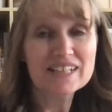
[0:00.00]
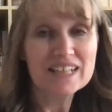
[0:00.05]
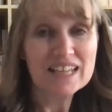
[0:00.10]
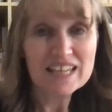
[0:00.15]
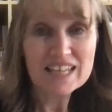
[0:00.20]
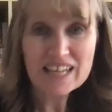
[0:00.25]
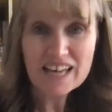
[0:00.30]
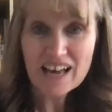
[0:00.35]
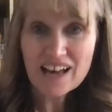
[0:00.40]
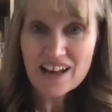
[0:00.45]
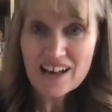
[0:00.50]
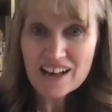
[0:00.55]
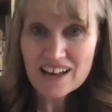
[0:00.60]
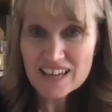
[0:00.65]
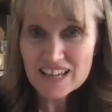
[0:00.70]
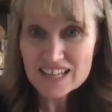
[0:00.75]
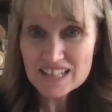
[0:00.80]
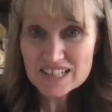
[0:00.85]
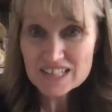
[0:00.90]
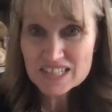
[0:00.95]
Yeah,
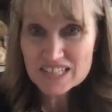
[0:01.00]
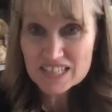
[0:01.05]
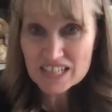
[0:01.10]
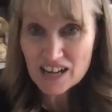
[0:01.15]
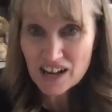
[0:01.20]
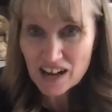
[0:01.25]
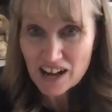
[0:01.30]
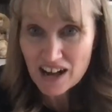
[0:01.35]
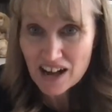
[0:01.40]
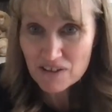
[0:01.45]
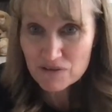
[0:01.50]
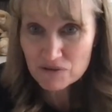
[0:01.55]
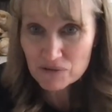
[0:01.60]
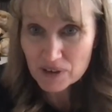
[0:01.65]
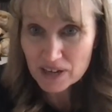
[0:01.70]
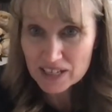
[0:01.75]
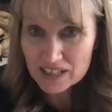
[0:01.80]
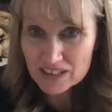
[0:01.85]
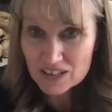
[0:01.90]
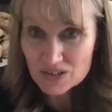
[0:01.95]
it's tough,
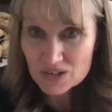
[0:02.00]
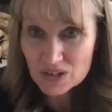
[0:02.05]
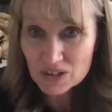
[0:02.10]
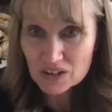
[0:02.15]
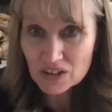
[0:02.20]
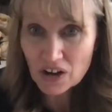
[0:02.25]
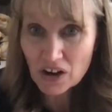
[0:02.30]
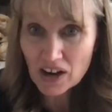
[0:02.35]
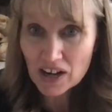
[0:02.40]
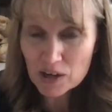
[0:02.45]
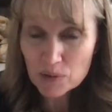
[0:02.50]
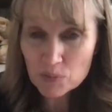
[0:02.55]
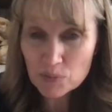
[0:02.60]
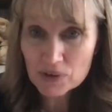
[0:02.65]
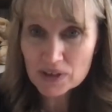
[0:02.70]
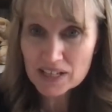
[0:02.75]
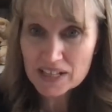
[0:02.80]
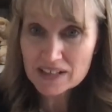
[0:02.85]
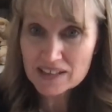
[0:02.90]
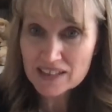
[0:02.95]
right? There's a lot of
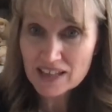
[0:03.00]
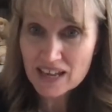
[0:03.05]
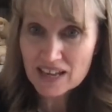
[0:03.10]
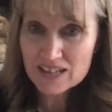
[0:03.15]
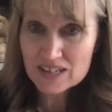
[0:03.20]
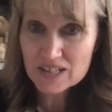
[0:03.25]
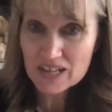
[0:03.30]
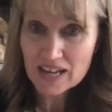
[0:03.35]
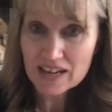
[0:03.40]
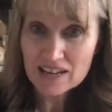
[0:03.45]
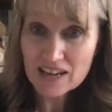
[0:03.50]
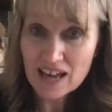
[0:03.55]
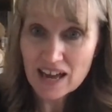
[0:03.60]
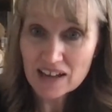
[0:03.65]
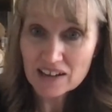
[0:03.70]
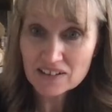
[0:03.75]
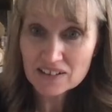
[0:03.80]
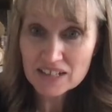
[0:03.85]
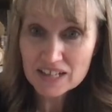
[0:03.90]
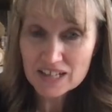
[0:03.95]
pretty things. And
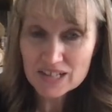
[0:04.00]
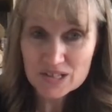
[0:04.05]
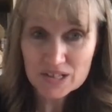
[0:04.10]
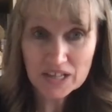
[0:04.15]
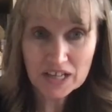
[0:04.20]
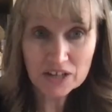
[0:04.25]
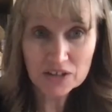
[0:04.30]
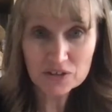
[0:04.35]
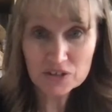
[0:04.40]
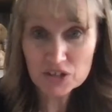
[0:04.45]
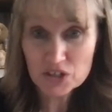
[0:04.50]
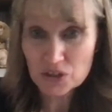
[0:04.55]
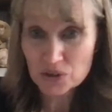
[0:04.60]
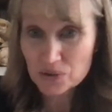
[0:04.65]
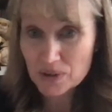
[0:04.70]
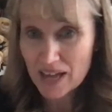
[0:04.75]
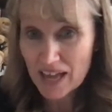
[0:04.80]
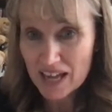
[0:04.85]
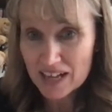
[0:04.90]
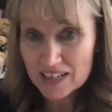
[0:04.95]
Natalie's here
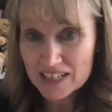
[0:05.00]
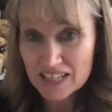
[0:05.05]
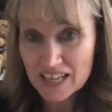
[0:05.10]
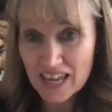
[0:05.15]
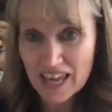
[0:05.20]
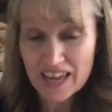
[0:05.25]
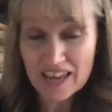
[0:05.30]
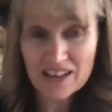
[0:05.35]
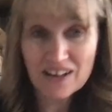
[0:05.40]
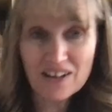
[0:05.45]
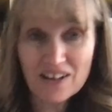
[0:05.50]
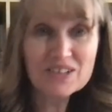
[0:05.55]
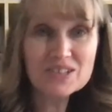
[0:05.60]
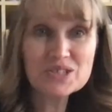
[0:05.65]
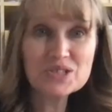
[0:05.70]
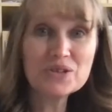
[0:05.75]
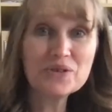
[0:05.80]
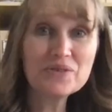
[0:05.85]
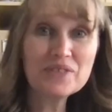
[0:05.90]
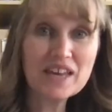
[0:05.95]
too. And Gail.
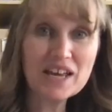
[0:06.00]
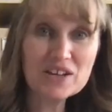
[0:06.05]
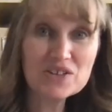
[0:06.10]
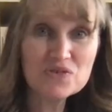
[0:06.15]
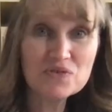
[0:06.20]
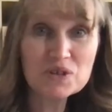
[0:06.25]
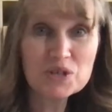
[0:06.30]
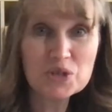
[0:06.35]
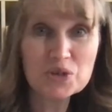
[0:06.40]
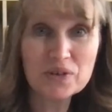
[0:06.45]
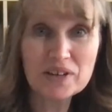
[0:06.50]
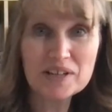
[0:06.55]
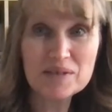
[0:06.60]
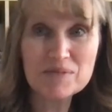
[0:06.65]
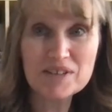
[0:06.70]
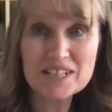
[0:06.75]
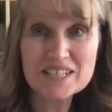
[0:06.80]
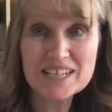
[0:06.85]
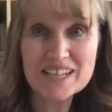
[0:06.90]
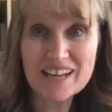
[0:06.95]
So thanks for joining
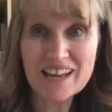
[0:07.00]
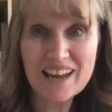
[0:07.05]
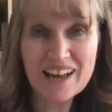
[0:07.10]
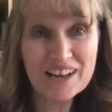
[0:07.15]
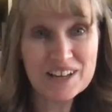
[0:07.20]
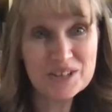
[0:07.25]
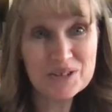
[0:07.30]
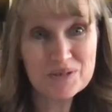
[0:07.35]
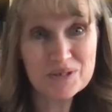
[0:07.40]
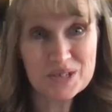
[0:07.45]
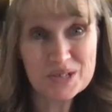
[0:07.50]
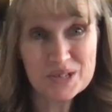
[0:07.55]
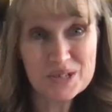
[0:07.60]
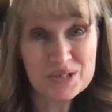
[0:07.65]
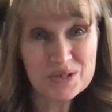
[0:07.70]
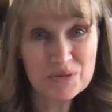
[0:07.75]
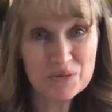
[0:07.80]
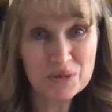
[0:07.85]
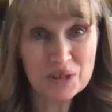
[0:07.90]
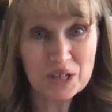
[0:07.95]
me today. I know this is
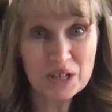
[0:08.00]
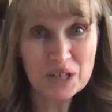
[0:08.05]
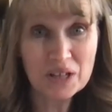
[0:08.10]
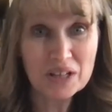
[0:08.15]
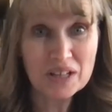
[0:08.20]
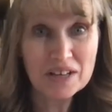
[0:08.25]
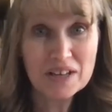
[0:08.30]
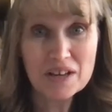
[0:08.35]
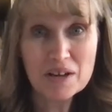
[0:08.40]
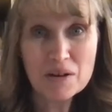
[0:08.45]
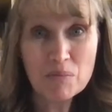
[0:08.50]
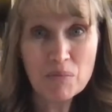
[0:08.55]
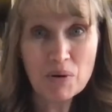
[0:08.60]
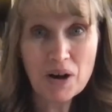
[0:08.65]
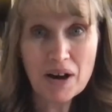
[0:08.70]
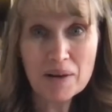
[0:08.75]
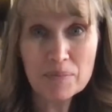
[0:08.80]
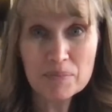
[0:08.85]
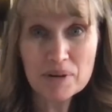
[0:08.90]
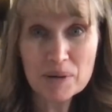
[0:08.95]
a real
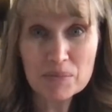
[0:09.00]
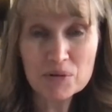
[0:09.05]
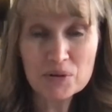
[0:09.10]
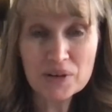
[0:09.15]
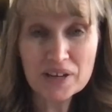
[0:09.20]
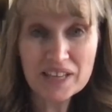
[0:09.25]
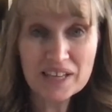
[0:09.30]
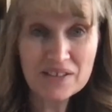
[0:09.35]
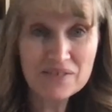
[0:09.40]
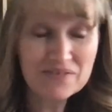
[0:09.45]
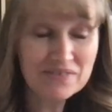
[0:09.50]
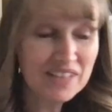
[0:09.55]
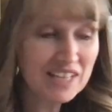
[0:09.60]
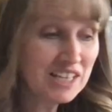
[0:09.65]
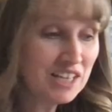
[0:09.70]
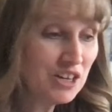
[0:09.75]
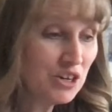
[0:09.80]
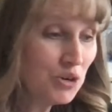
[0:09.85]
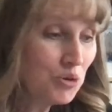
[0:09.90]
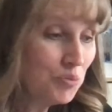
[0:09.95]
pop-up quickie
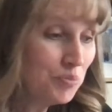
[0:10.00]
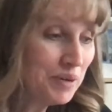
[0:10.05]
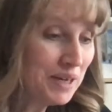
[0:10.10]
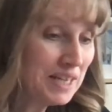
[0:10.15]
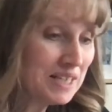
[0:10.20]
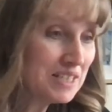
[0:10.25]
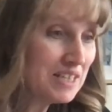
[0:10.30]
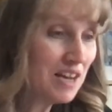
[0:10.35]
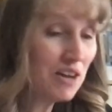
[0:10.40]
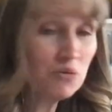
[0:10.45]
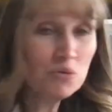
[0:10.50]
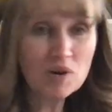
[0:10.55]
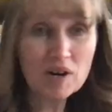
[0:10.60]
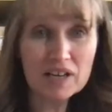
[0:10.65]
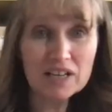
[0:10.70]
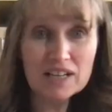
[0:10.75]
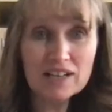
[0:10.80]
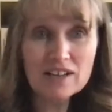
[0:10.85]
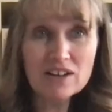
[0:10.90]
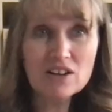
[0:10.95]
video, but I
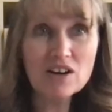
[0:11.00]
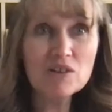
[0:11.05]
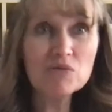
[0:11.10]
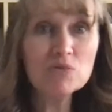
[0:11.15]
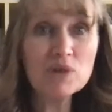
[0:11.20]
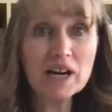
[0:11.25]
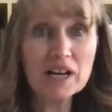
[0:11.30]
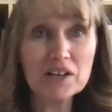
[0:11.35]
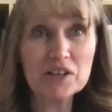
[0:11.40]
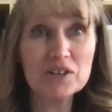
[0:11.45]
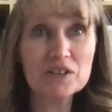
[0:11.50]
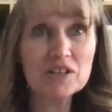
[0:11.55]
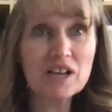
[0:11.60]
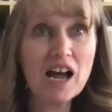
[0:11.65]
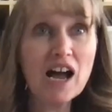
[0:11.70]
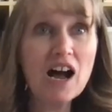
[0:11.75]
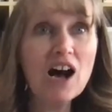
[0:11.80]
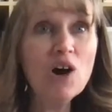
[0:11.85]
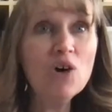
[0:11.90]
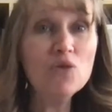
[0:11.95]
wanted it on record
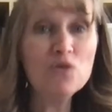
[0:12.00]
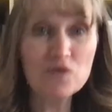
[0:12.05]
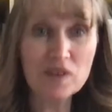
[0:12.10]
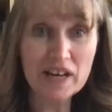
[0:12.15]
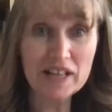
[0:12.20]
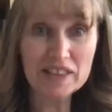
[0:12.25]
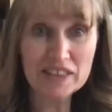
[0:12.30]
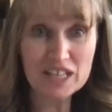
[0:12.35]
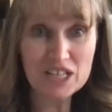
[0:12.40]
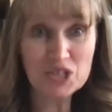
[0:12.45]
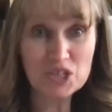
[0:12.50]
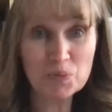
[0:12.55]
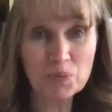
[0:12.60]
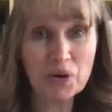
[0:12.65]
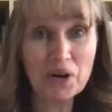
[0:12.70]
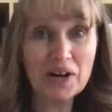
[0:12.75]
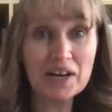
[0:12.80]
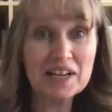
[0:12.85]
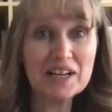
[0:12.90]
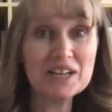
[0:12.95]
how fun these
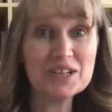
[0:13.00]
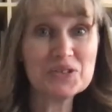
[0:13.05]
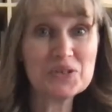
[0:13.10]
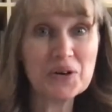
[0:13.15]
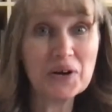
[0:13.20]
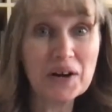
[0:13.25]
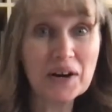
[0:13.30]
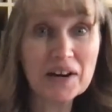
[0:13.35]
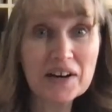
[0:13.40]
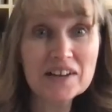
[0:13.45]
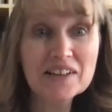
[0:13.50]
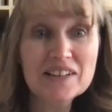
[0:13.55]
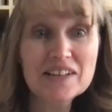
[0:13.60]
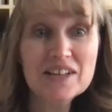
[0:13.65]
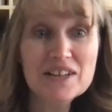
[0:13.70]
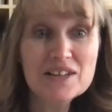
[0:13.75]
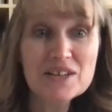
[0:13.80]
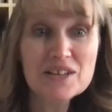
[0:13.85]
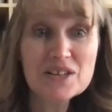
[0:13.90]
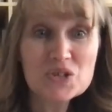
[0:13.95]
products are
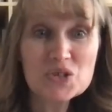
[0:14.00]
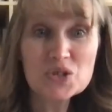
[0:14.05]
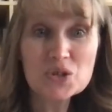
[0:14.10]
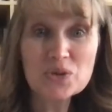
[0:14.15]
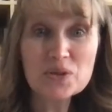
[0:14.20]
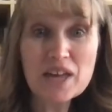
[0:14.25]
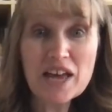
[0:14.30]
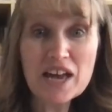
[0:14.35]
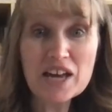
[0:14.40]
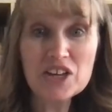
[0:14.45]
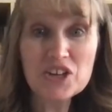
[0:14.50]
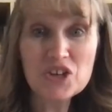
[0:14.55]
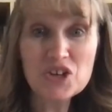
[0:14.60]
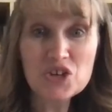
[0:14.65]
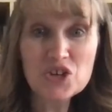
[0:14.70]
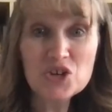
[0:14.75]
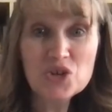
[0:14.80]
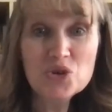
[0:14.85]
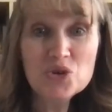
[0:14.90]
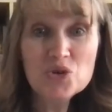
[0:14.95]
so that
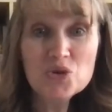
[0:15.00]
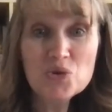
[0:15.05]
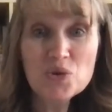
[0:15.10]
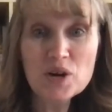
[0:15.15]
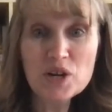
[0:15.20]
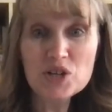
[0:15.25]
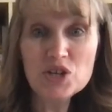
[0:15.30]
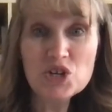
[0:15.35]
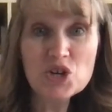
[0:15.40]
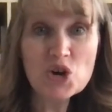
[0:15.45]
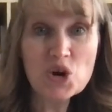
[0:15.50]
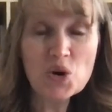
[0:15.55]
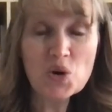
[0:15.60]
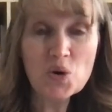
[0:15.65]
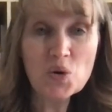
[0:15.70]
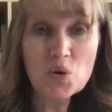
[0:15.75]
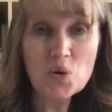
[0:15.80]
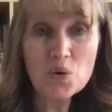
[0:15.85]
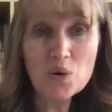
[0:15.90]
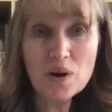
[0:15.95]
you
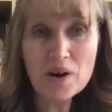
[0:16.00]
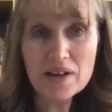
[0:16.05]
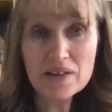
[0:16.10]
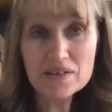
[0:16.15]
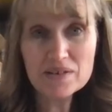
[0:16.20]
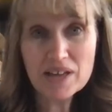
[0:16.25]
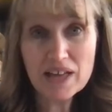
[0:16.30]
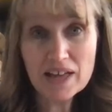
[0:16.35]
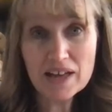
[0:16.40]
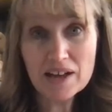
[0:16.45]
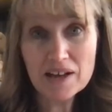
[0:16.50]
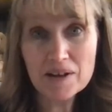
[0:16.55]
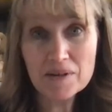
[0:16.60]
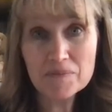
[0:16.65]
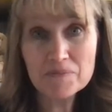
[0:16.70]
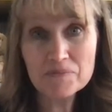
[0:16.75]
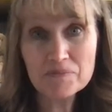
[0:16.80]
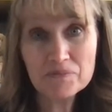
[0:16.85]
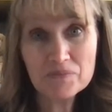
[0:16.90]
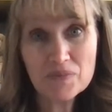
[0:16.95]
know
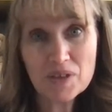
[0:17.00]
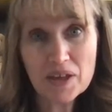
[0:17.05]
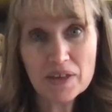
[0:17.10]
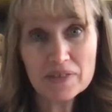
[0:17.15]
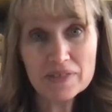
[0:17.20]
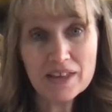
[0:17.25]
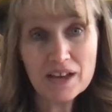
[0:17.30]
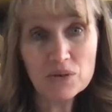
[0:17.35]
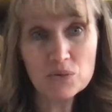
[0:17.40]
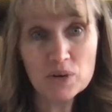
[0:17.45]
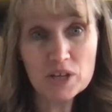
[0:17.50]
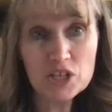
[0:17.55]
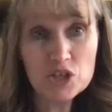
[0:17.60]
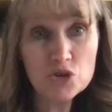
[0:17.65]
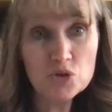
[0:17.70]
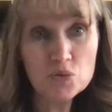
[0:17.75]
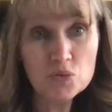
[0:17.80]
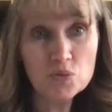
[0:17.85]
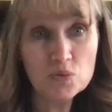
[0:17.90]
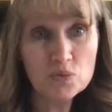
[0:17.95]
um, that when
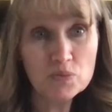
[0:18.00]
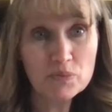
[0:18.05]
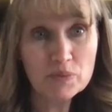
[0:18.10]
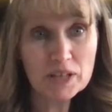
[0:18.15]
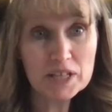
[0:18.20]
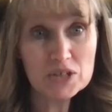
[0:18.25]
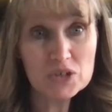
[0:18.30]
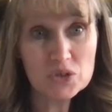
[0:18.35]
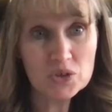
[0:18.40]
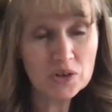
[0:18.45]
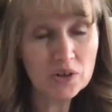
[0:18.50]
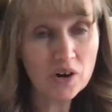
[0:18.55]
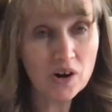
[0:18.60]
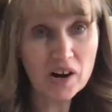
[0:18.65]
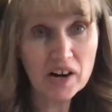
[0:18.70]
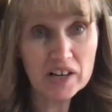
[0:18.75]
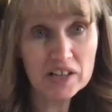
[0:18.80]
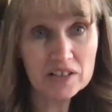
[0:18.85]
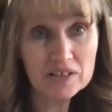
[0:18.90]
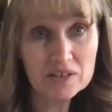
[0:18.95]
you place your
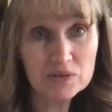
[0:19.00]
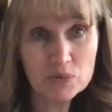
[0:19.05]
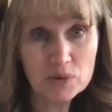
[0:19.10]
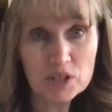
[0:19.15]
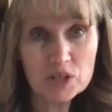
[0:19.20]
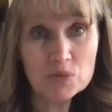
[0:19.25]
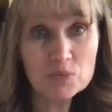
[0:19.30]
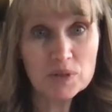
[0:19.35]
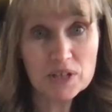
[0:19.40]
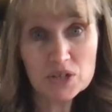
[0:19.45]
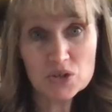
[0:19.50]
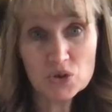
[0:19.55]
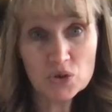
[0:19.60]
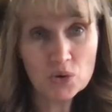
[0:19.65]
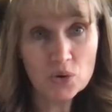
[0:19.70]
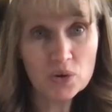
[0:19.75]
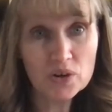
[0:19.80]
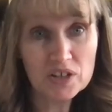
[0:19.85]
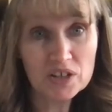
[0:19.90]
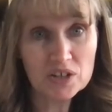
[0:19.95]
on when you place your
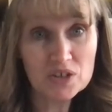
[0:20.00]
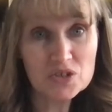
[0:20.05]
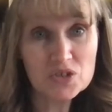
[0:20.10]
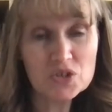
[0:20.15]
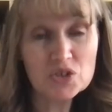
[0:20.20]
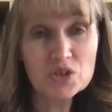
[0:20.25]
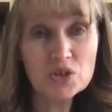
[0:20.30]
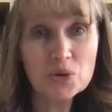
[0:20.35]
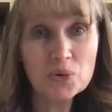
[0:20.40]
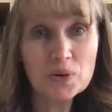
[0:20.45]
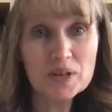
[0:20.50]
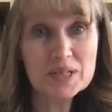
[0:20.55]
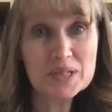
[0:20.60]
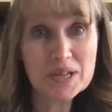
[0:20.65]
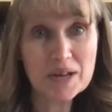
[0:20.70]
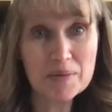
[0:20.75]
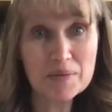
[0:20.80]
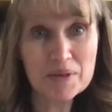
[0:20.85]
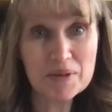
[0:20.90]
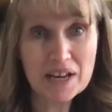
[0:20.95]
orders, you know what's
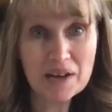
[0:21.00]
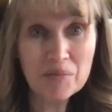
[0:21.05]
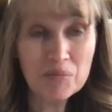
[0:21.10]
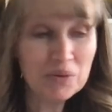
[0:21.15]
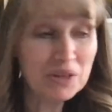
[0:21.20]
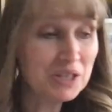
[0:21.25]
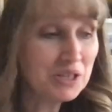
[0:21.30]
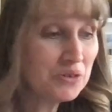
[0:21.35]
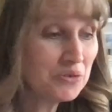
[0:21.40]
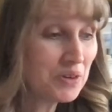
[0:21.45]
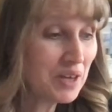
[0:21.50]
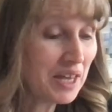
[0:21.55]
coming up and you